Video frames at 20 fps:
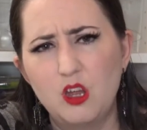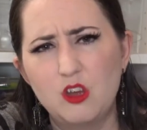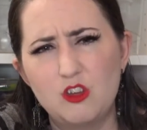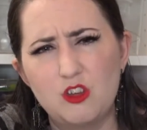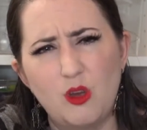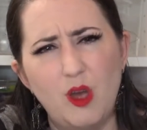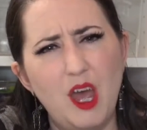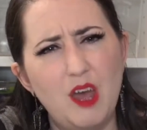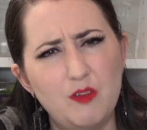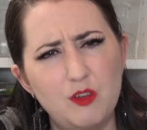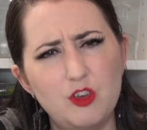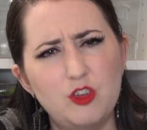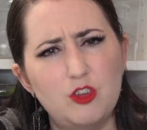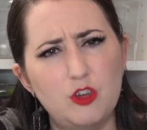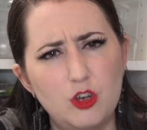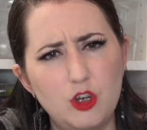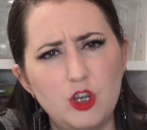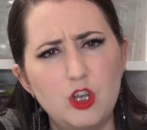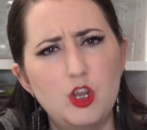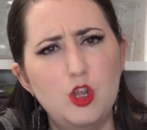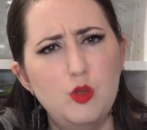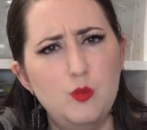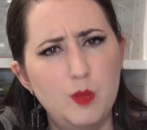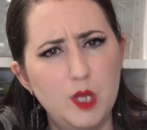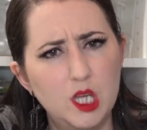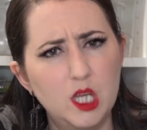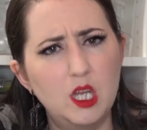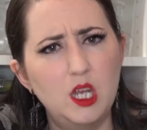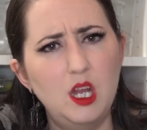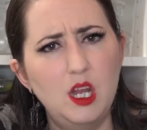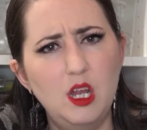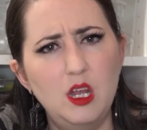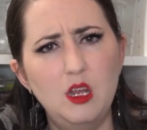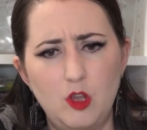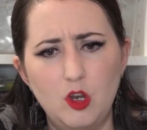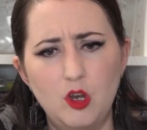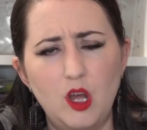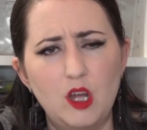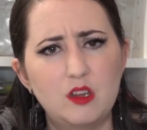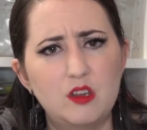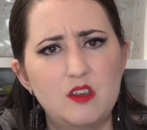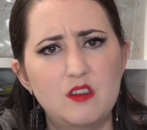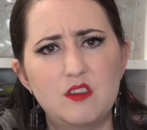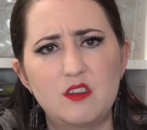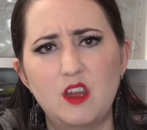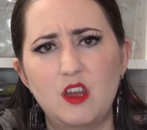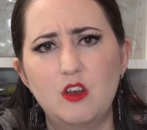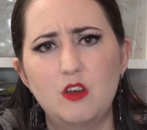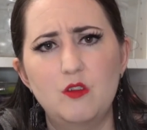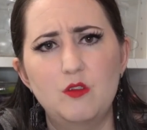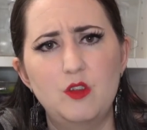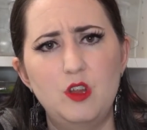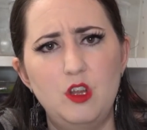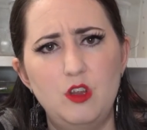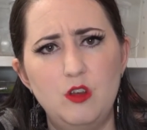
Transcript: So have a certain humility. You're not the center of the